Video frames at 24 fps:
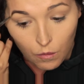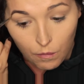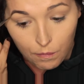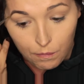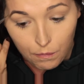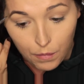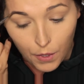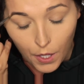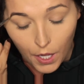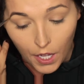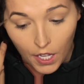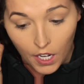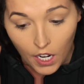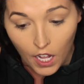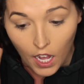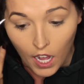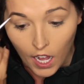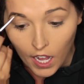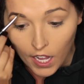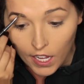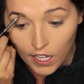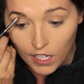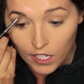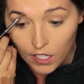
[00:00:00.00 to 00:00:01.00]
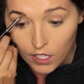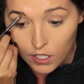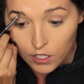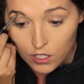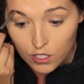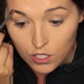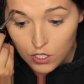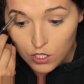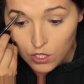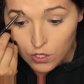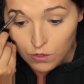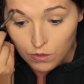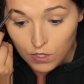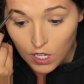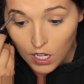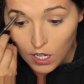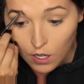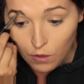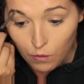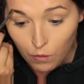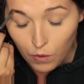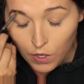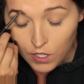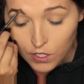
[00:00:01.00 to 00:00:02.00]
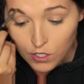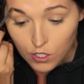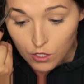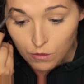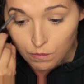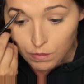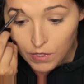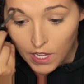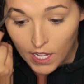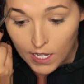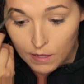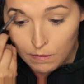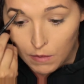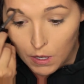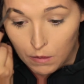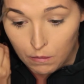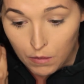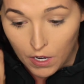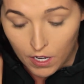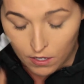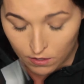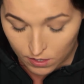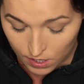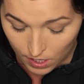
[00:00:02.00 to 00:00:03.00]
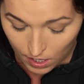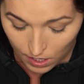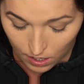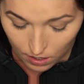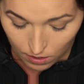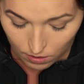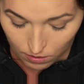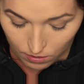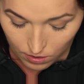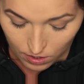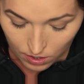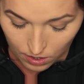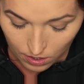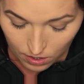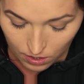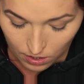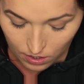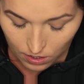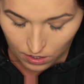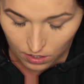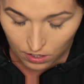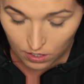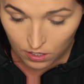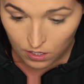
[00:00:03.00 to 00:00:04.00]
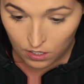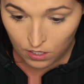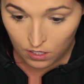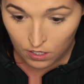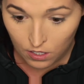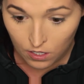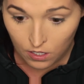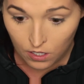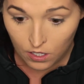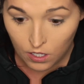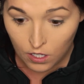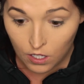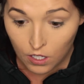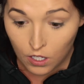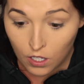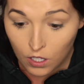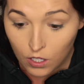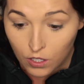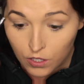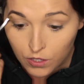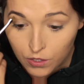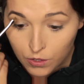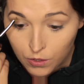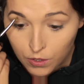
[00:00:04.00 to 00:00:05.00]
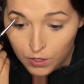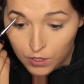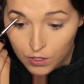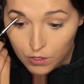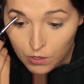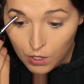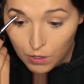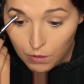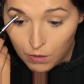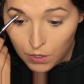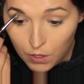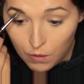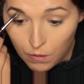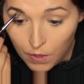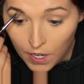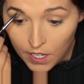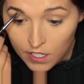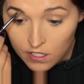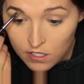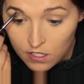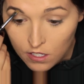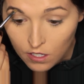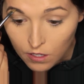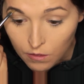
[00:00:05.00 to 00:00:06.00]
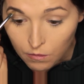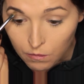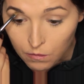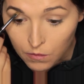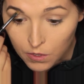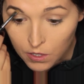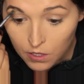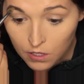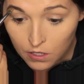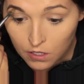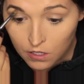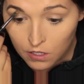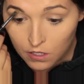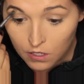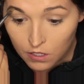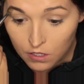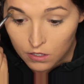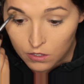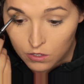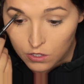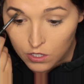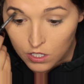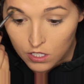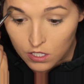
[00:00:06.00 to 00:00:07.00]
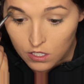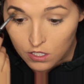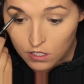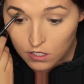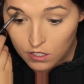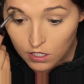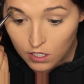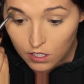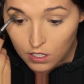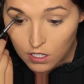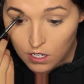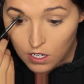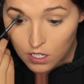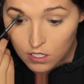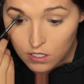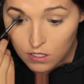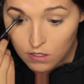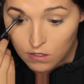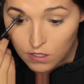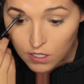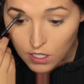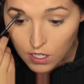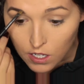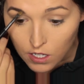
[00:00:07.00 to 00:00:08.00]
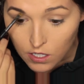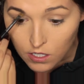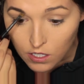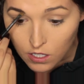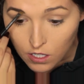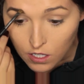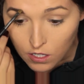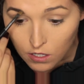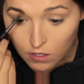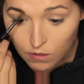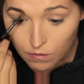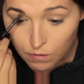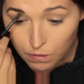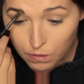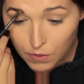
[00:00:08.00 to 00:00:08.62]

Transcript: But I do not want to block my brows out, nor do I want to wax them. Just look like a cartoon character.